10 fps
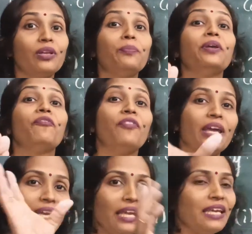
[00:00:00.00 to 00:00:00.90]
will be
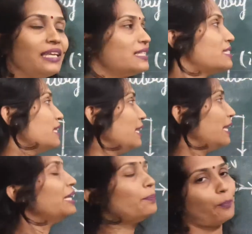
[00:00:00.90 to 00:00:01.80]
very easy
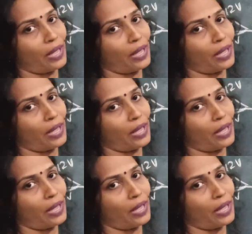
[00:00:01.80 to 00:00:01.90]
in